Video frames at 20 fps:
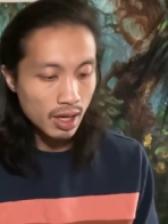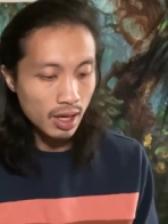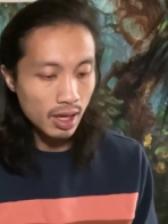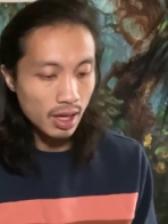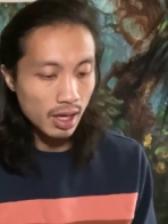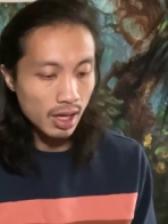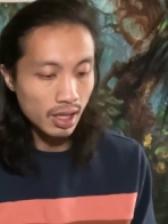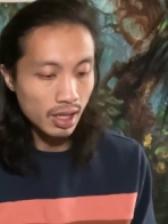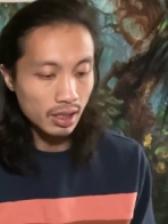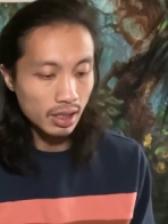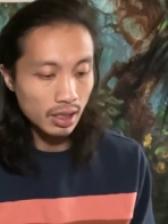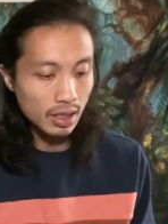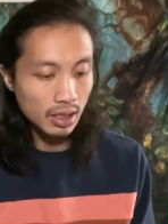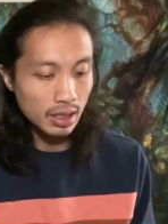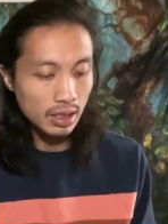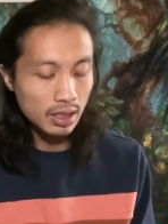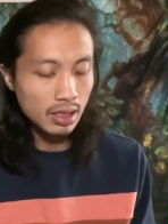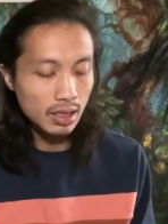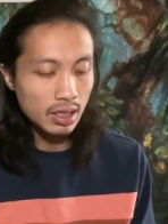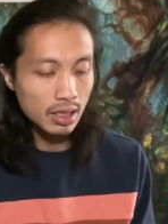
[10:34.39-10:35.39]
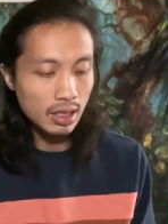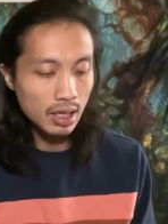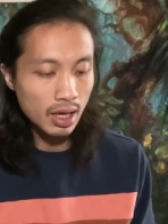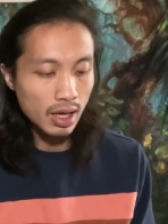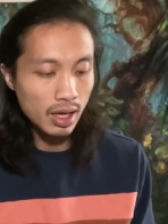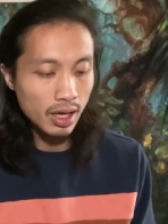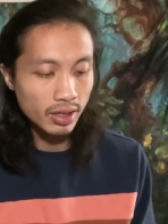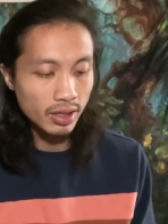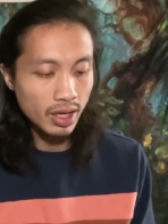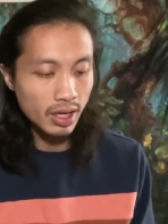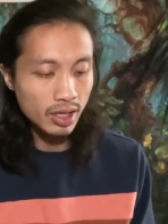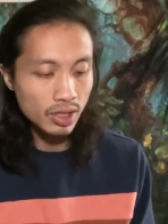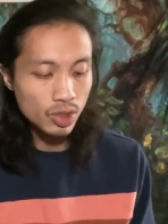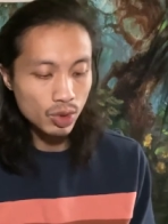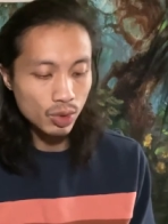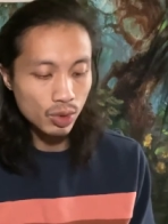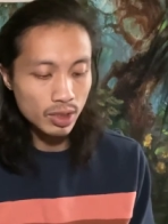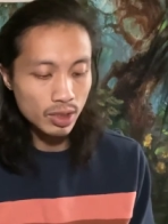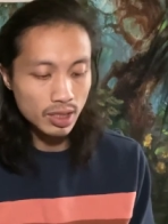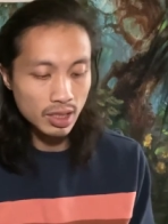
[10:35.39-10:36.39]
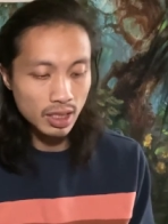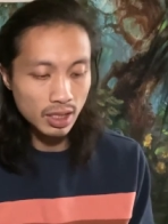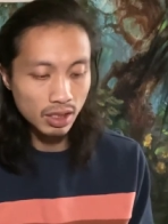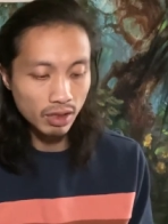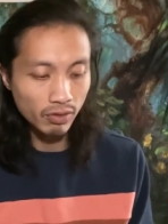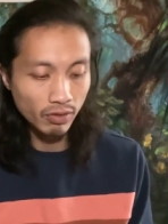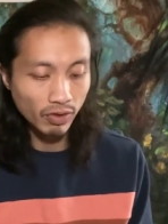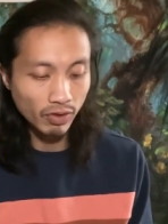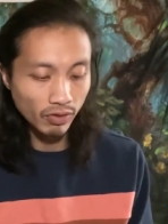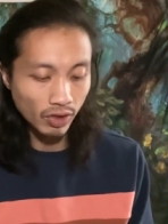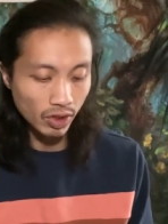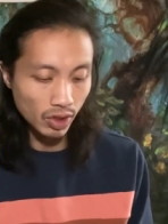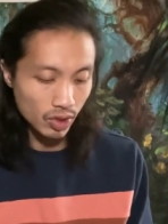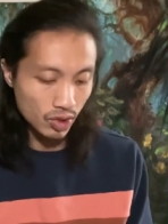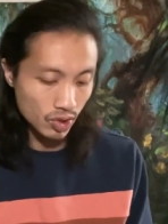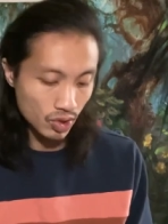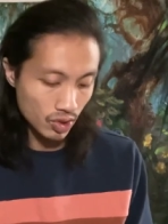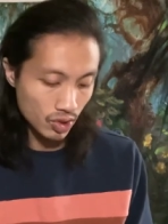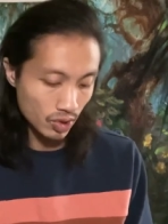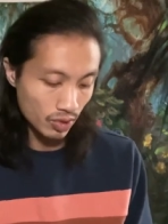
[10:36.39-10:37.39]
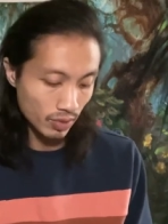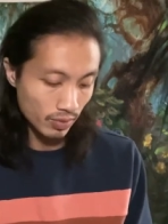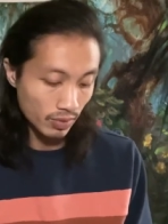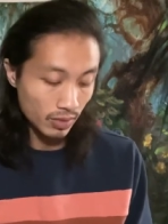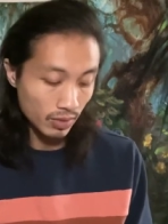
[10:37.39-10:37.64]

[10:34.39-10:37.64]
Uh, uh, Knight of Swords in the reverse.